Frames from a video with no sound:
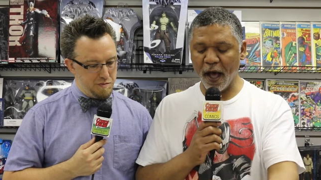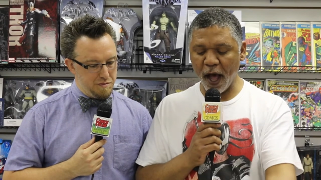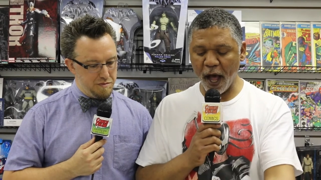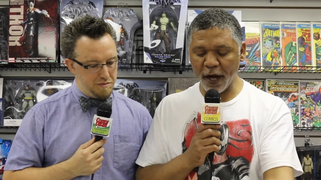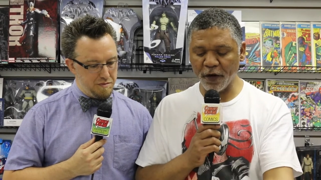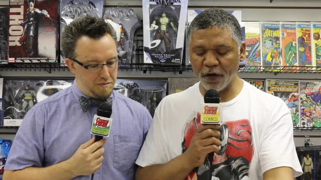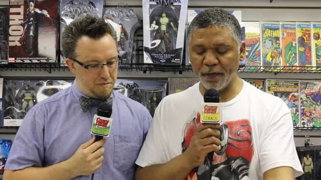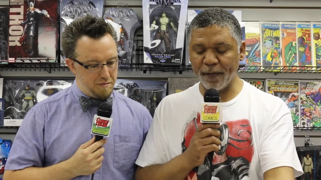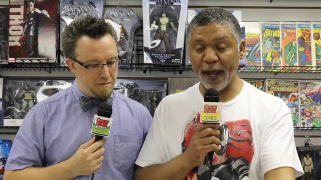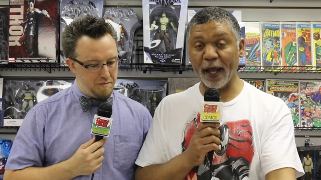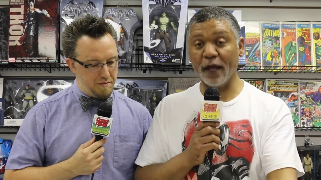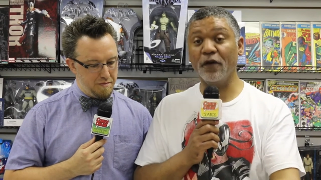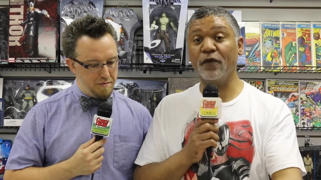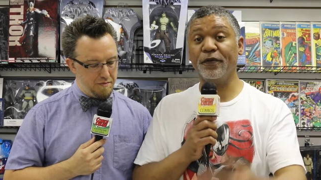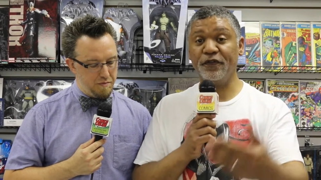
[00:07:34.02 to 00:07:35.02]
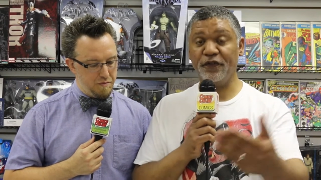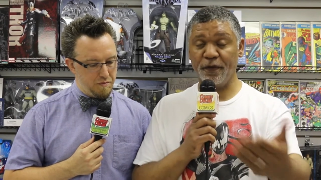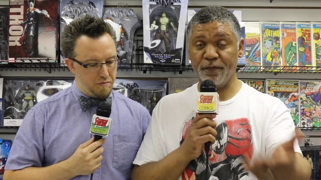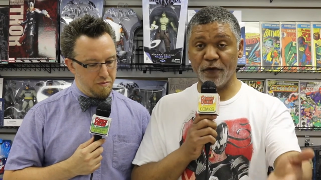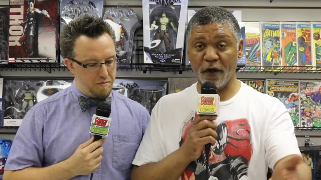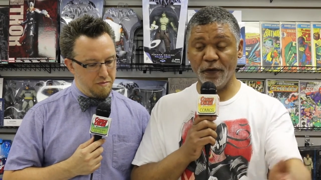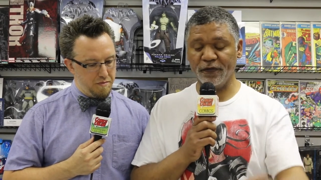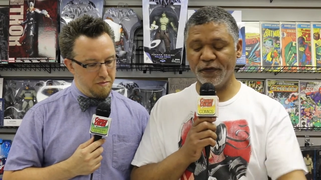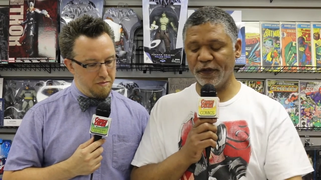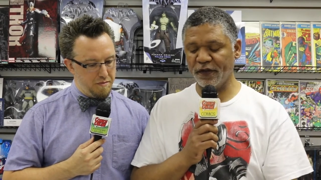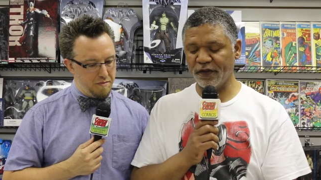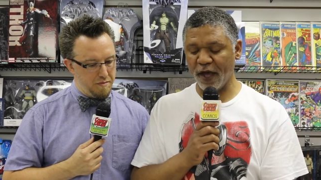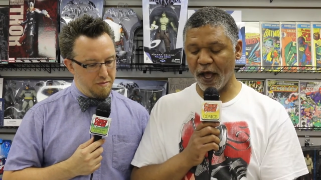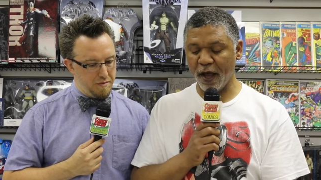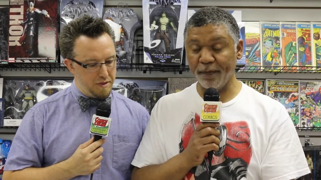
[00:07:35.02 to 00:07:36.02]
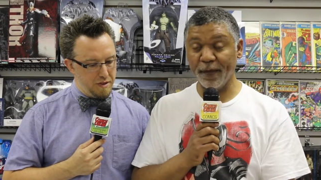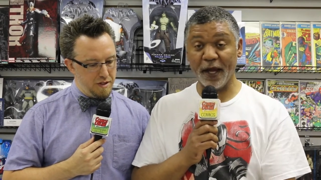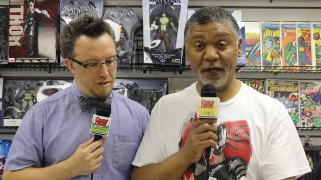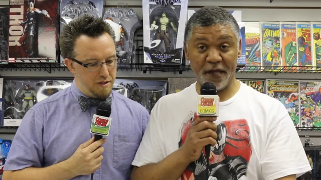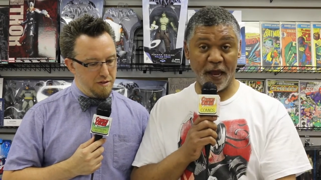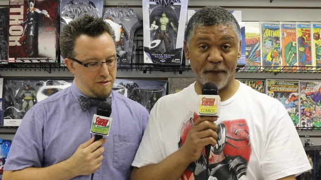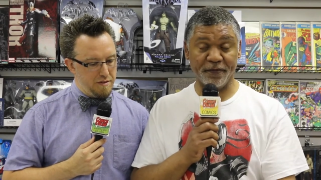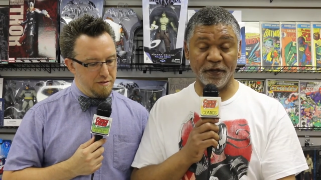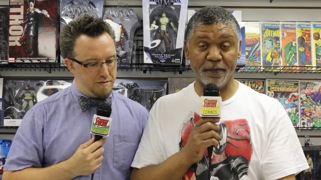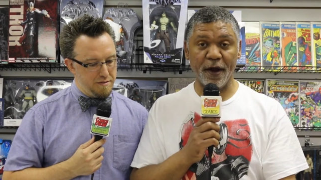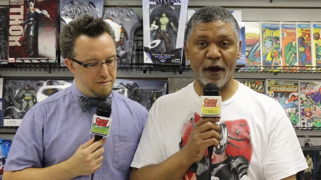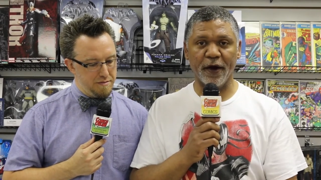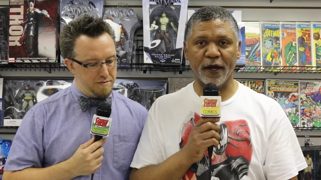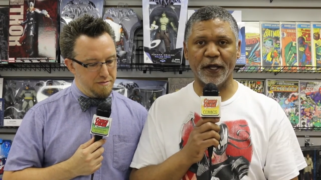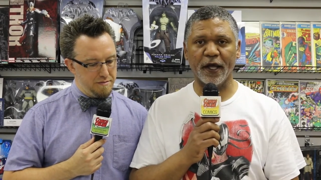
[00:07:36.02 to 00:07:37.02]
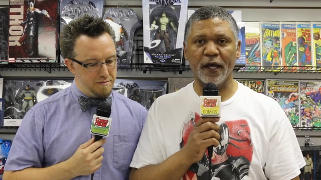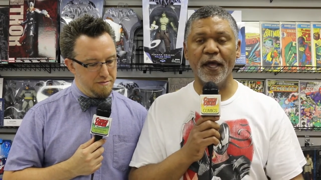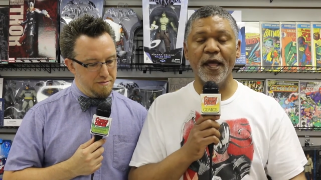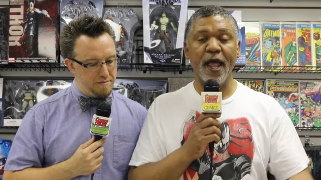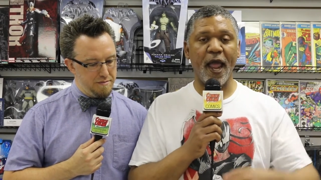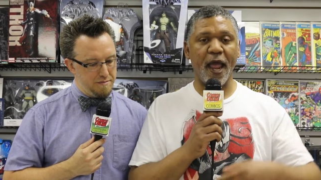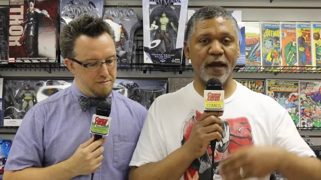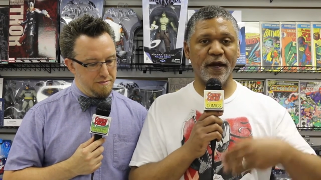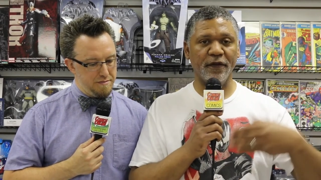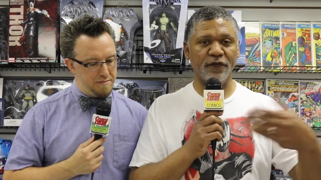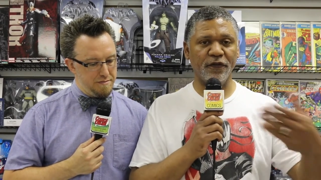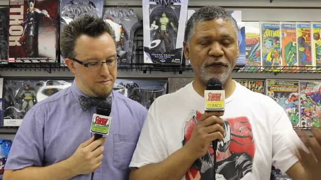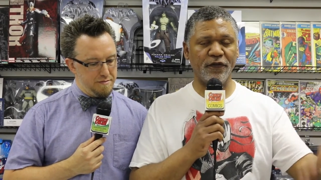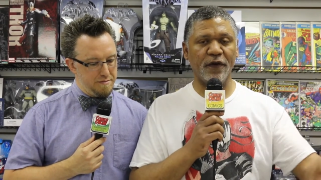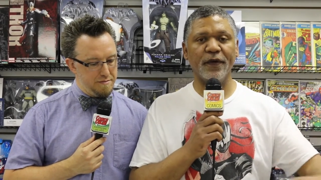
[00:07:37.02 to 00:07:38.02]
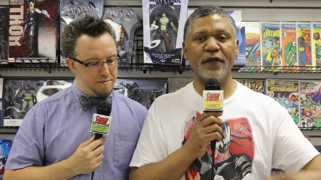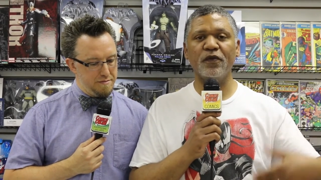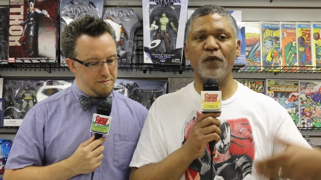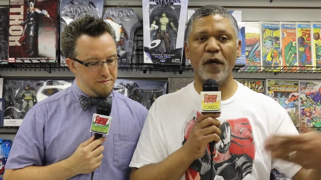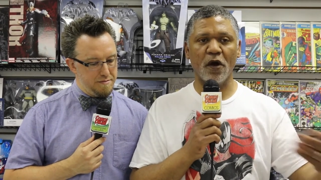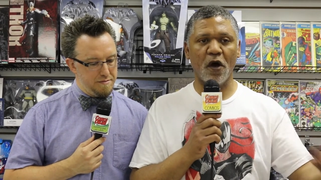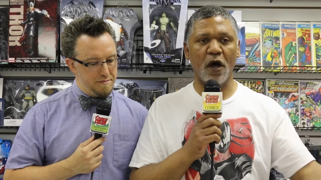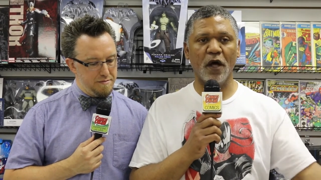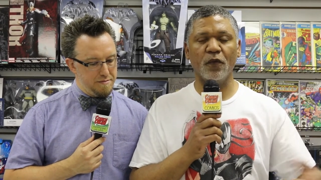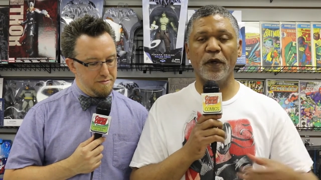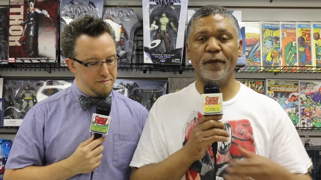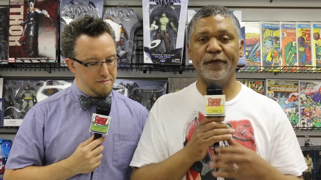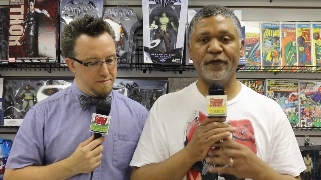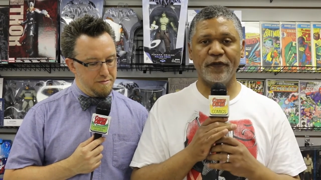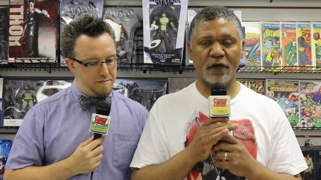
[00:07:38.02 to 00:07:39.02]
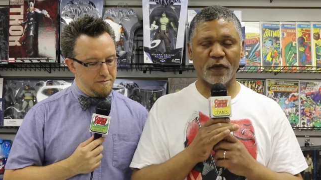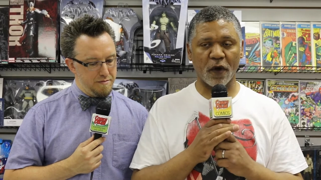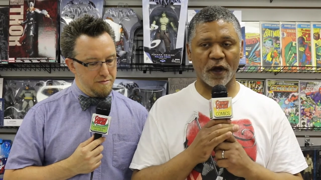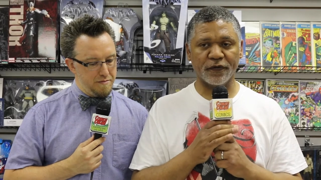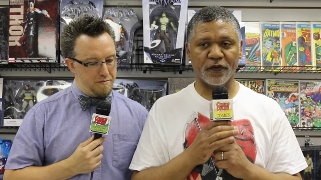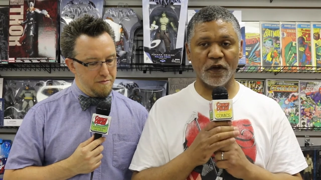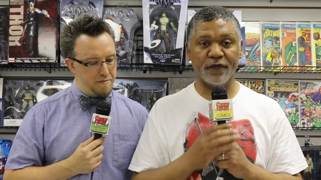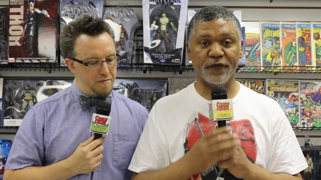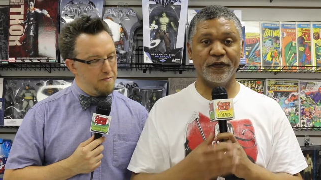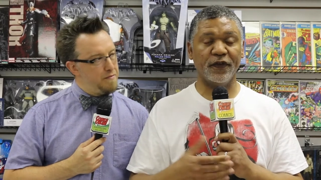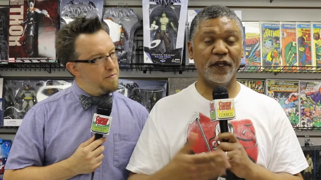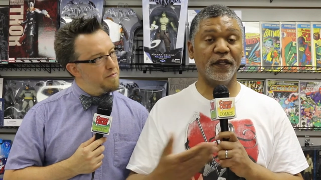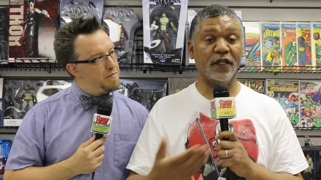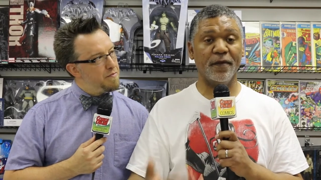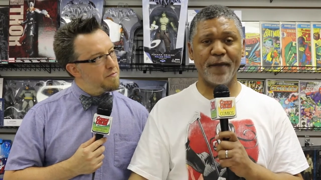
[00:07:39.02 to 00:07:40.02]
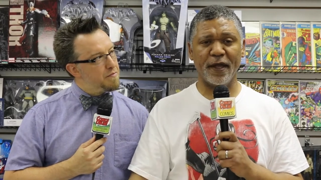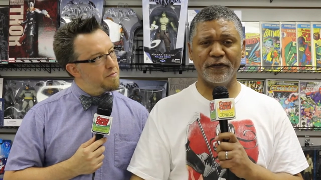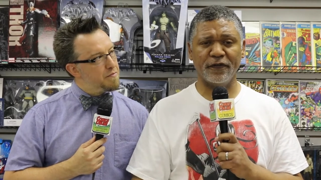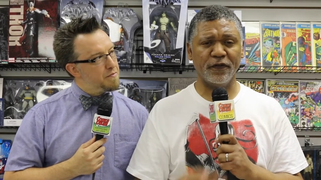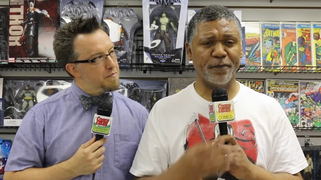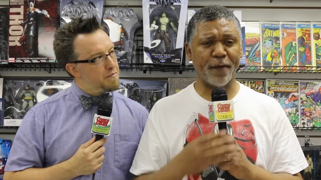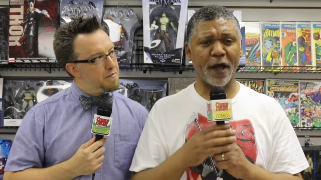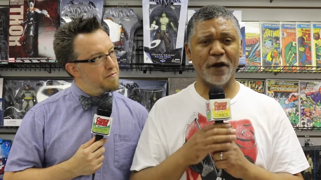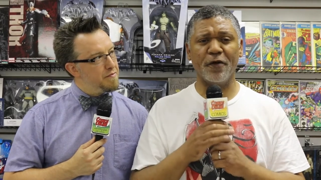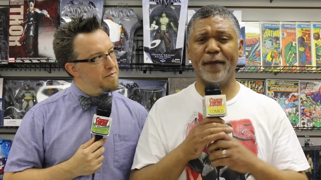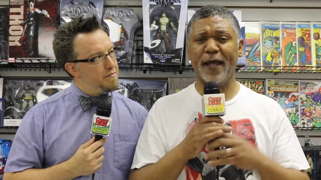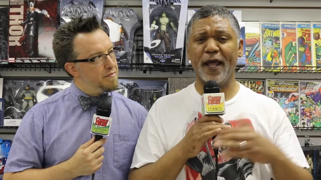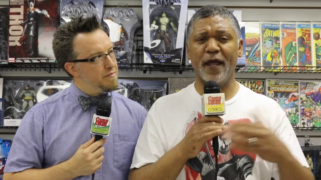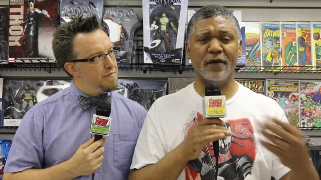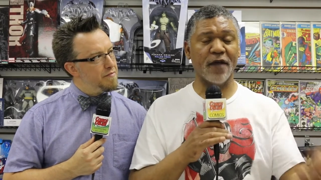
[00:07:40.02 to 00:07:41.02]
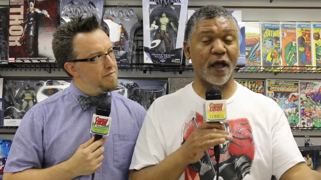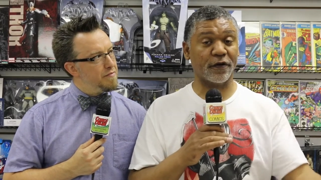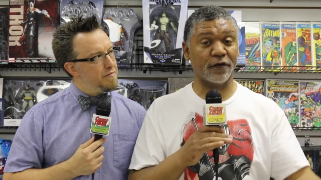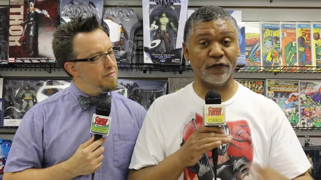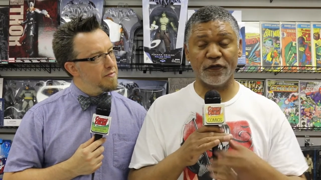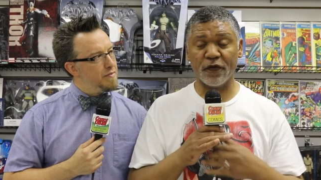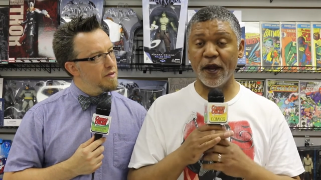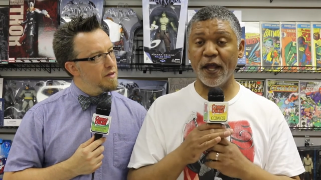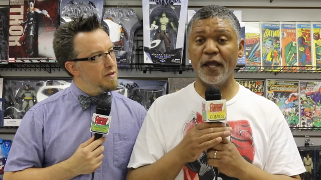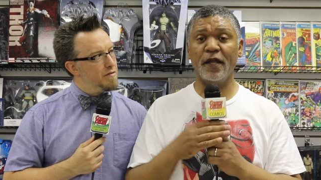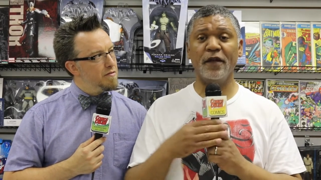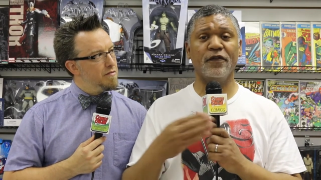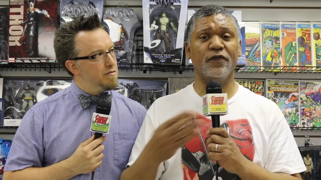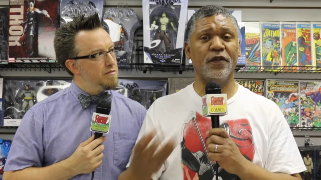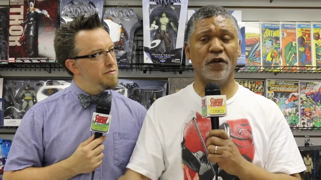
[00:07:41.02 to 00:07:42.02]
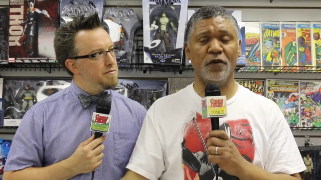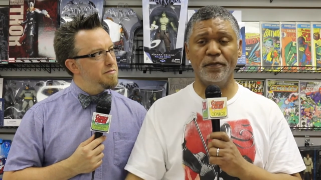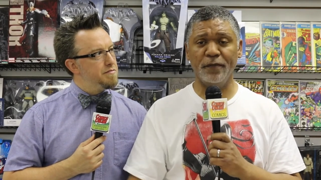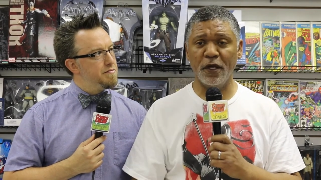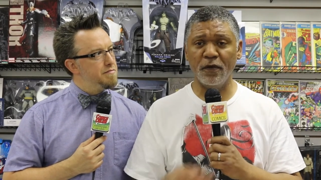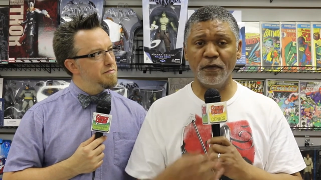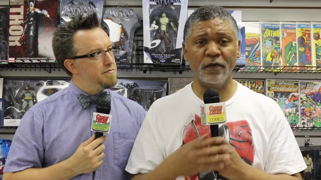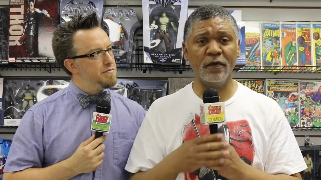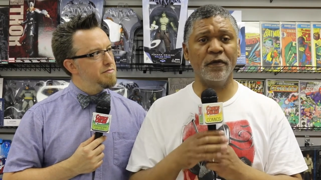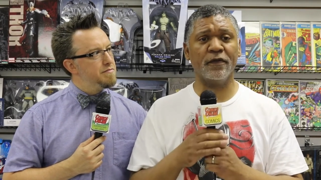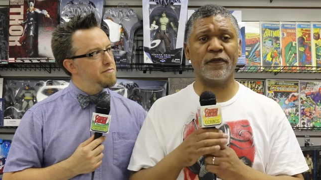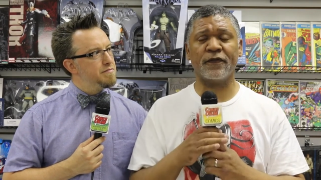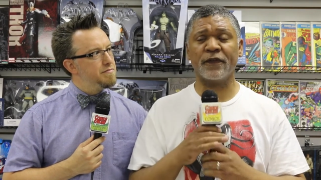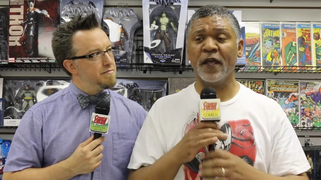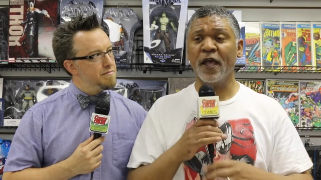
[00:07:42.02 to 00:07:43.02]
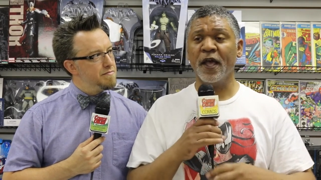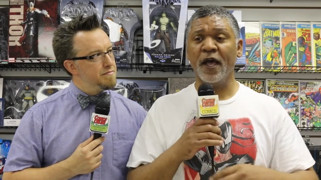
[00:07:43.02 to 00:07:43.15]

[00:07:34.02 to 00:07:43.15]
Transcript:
Speaker 1: Iron Man, who was Jim Rhodes at the time, and Captain America. And as the series went on, we would see crossovers in The Amazing Spider-Man, Doctor Strange, The New Mutants,